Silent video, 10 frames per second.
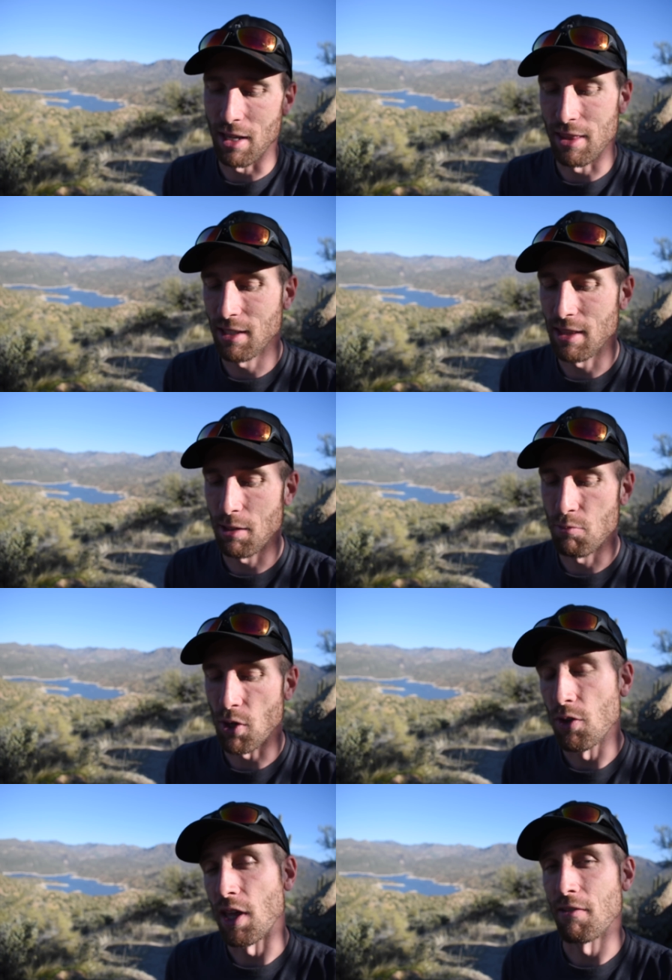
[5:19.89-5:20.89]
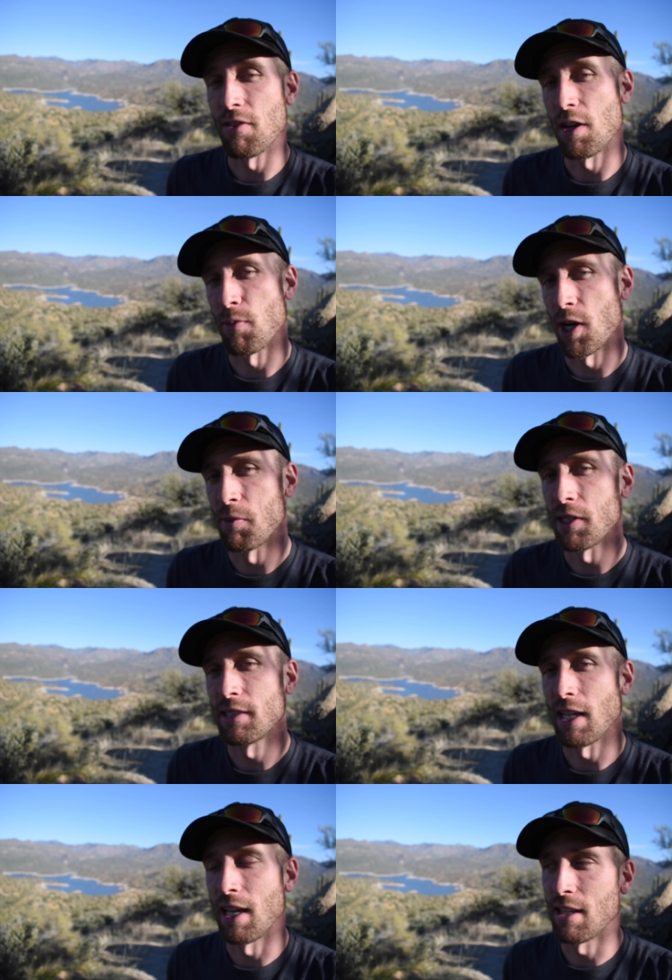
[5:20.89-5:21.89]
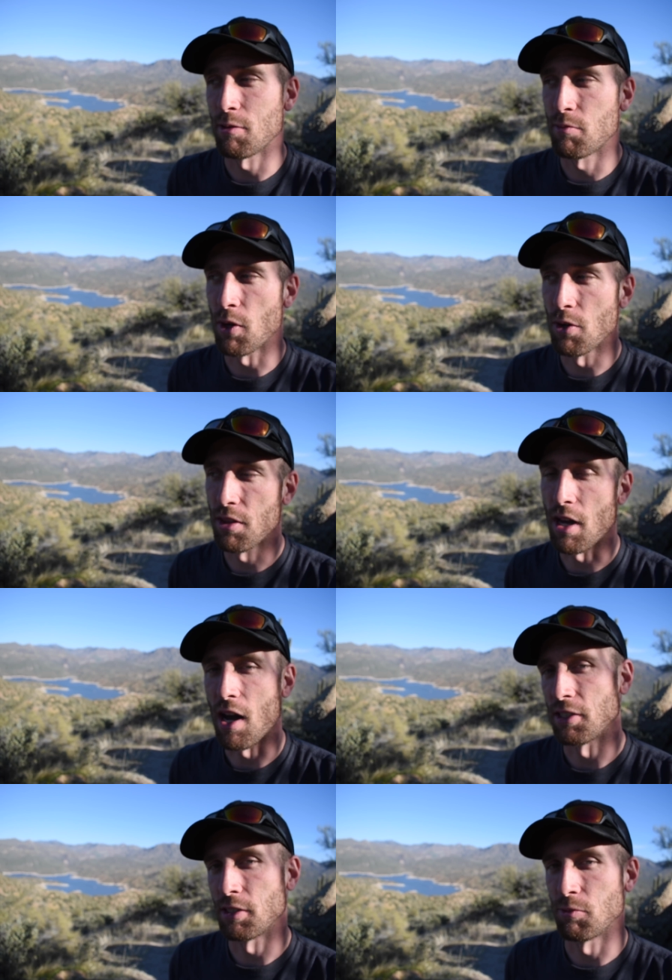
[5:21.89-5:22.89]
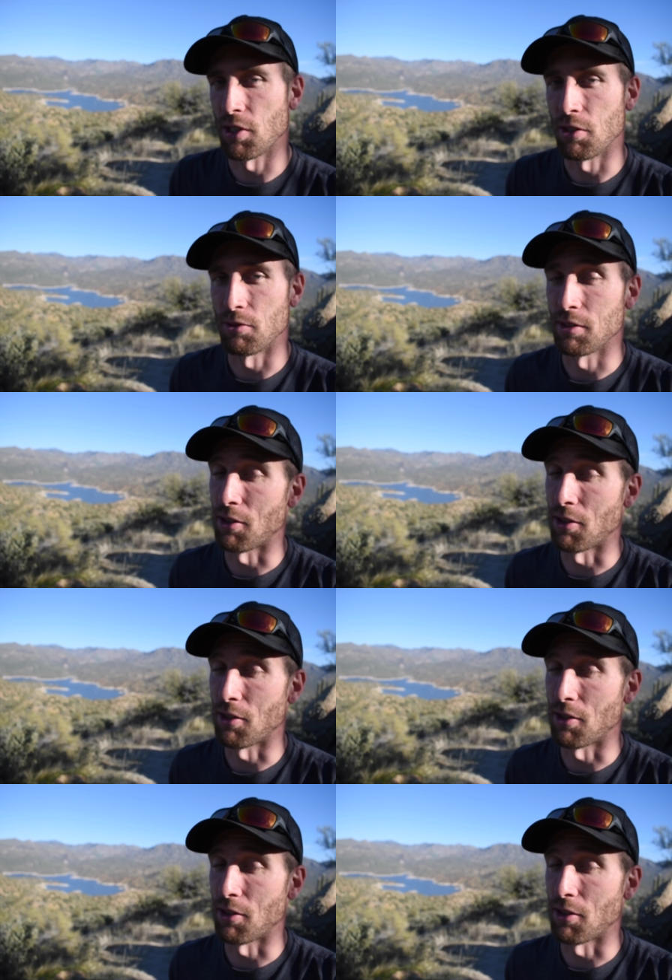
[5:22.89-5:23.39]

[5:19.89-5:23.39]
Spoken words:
I think they both have their purpose and they're both awesome drones.